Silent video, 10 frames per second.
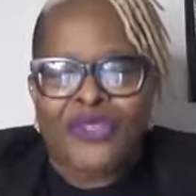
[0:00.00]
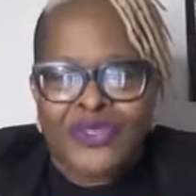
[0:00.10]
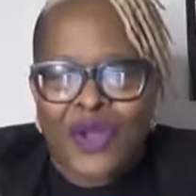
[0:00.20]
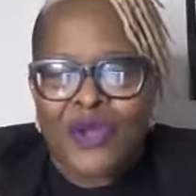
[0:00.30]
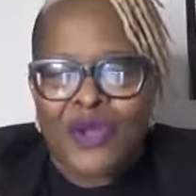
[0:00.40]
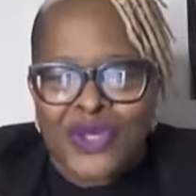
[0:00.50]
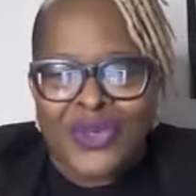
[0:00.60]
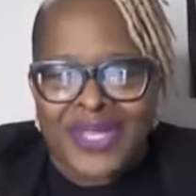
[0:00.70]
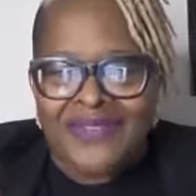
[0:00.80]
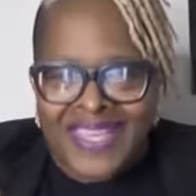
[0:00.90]
folks who
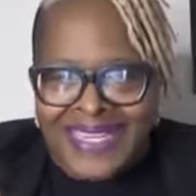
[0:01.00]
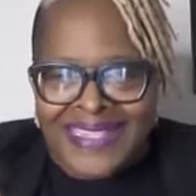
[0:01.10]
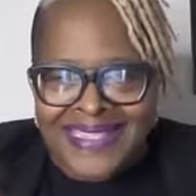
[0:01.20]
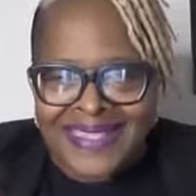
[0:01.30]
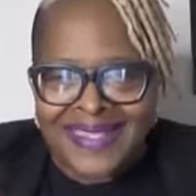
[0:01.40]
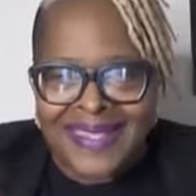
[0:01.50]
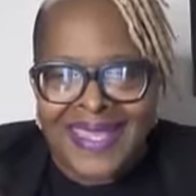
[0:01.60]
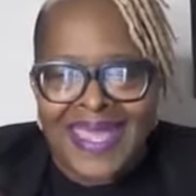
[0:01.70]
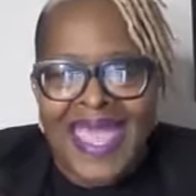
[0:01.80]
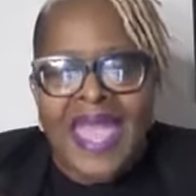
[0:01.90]
live in it.
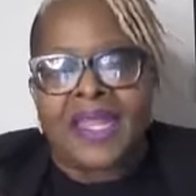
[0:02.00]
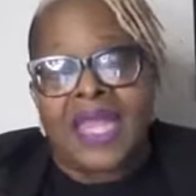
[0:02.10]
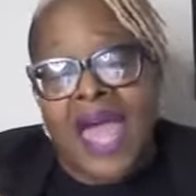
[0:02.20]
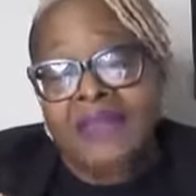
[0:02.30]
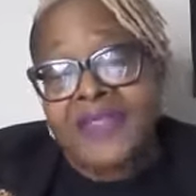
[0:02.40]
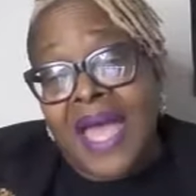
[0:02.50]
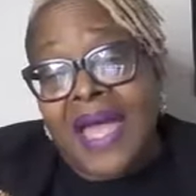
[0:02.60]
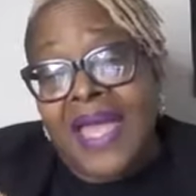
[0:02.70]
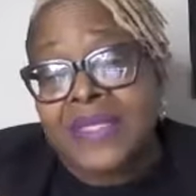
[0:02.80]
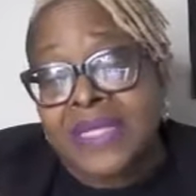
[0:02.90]
And a lot of
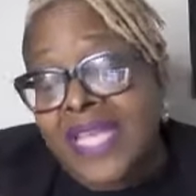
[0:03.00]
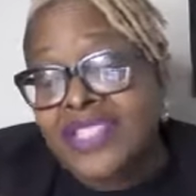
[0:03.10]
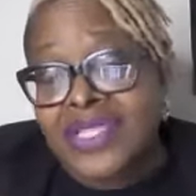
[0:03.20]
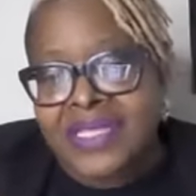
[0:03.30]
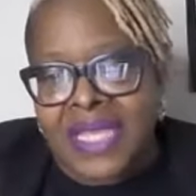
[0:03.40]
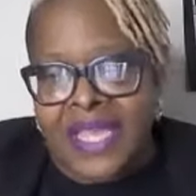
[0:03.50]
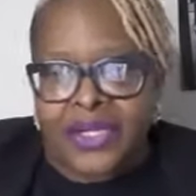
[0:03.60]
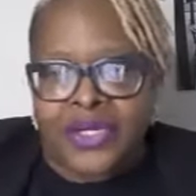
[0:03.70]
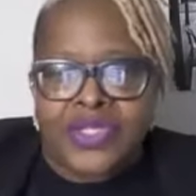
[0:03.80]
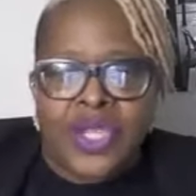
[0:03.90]
times
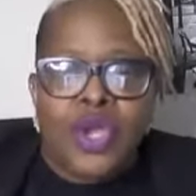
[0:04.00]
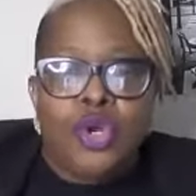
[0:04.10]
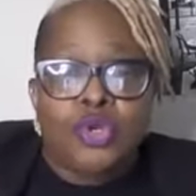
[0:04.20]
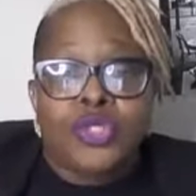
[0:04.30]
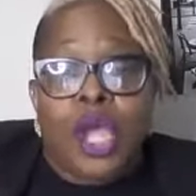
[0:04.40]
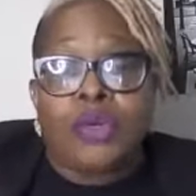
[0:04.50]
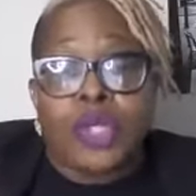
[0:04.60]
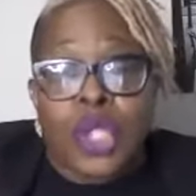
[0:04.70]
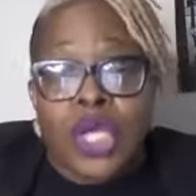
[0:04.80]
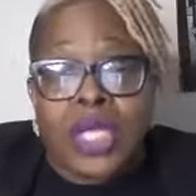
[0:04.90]
legislators who don't
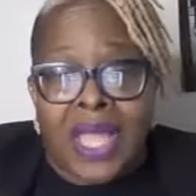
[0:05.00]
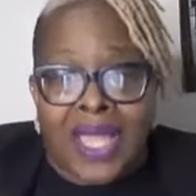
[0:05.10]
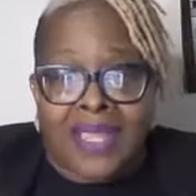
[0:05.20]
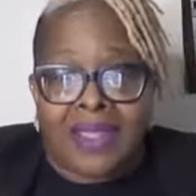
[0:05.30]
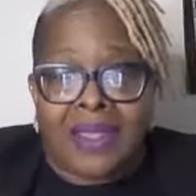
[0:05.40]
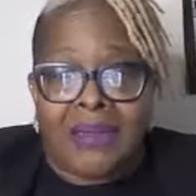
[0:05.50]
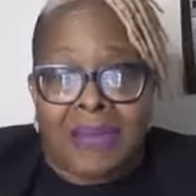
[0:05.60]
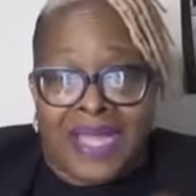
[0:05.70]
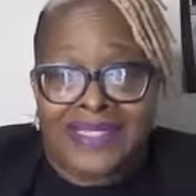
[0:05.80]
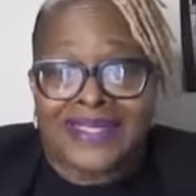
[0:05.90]
look like
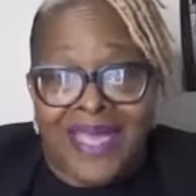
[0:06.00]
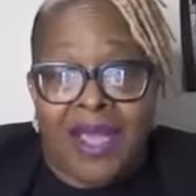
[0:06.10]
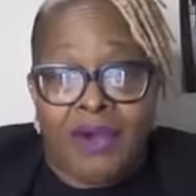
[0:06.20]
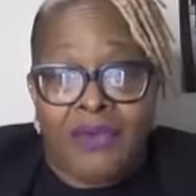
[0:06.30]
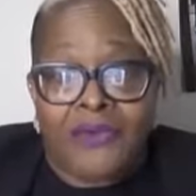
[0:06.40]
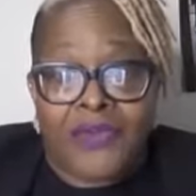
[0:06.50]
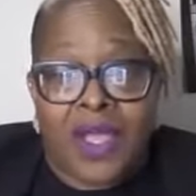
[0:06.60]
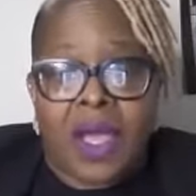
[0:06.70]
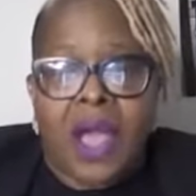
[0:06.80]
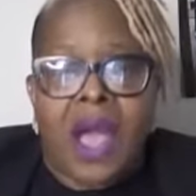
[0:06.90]
myself
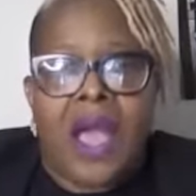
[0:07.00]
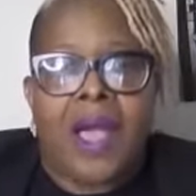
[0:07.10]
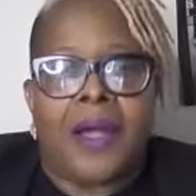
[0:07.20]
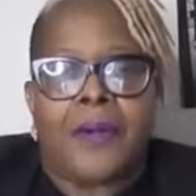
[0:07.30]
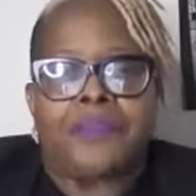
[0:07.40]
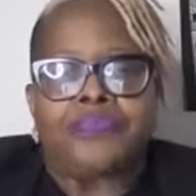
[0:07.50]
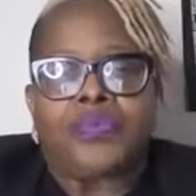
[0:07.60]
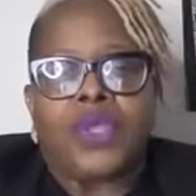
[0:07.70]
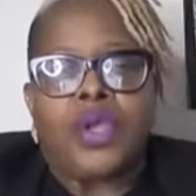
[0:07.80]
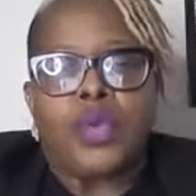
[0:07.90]

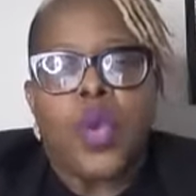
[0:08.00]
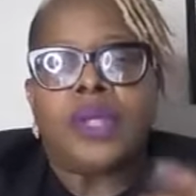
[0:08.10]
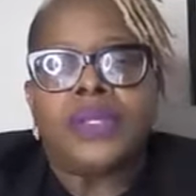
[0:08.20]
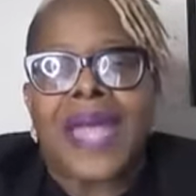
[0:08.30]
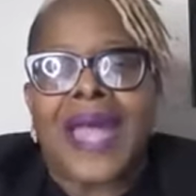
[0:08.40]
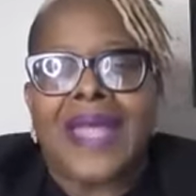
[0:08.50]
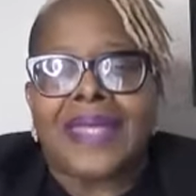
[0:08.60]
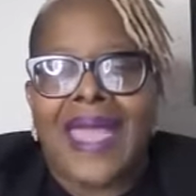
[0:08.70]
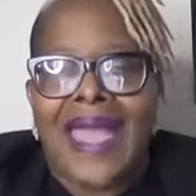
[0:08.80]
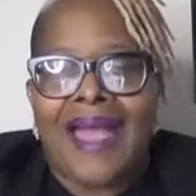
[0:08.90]
will
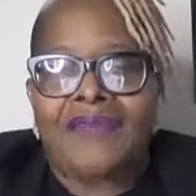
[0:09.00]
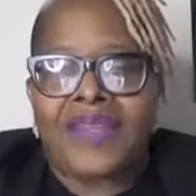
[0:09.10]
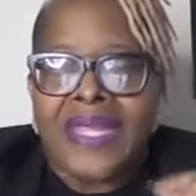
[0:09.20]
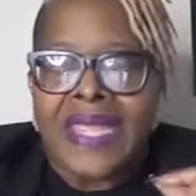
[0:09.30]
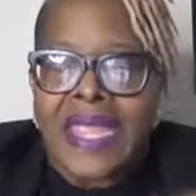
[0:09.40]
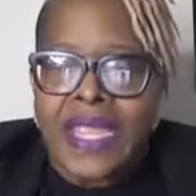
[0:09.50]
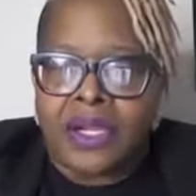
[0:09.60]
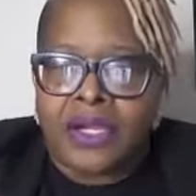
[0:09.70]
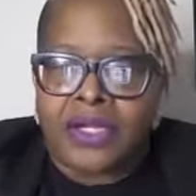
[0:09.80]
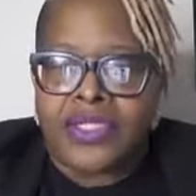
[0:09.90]
not have an
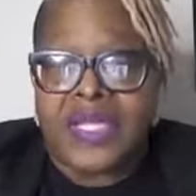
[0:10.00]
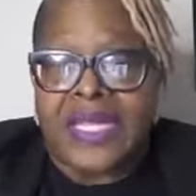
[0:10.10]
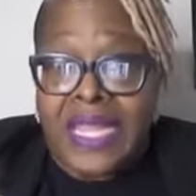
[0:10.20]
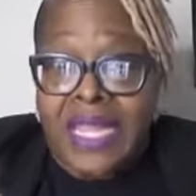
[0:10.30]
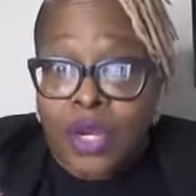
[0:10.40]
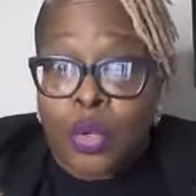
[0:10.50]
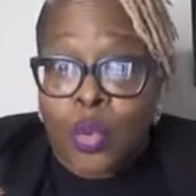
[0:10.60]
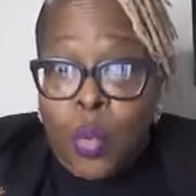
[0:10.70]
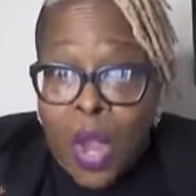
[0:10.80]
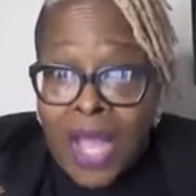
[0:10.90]
ear to hear
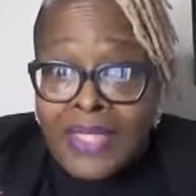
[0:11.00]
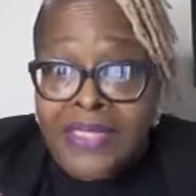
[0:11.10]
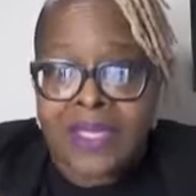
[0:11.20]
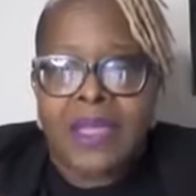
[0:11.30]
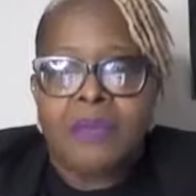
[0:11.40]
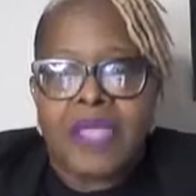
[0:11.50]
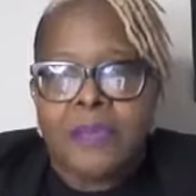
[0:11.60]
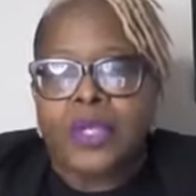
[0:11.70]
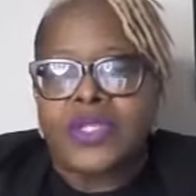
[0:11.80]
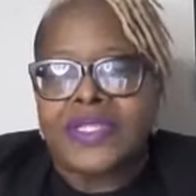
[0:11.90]
what
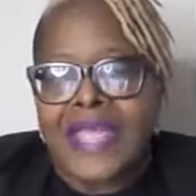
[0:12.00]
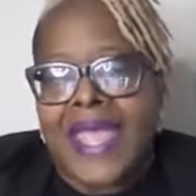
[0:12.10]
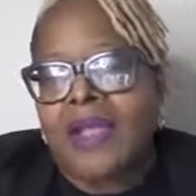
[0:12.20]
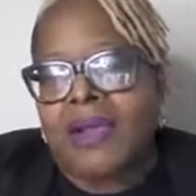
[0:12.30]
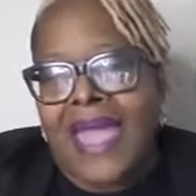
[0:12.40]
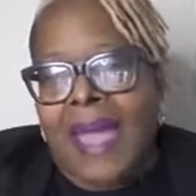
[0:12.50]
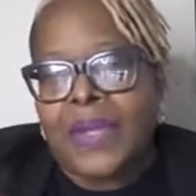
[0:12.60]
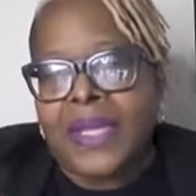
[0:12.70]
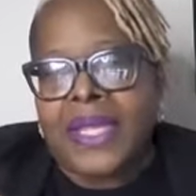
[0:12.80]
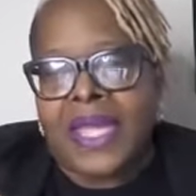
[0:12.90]
people are saying or
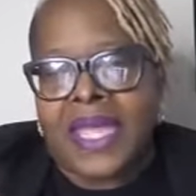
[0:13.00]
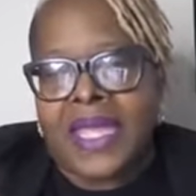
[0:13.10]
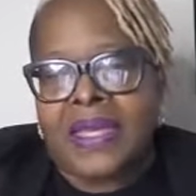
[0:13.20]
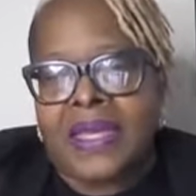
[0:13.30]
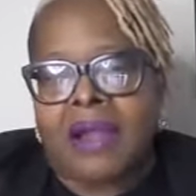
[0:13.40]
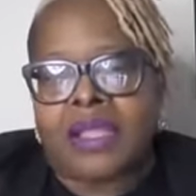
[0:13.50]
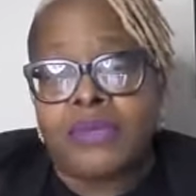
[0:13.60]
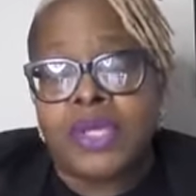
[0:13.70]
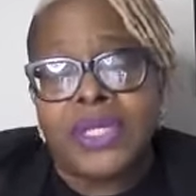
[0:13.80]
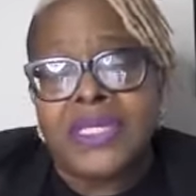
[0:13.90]
happening in our
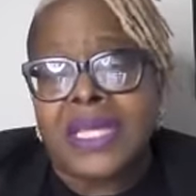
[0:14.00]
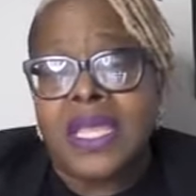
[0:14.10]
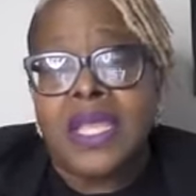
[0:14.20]
community.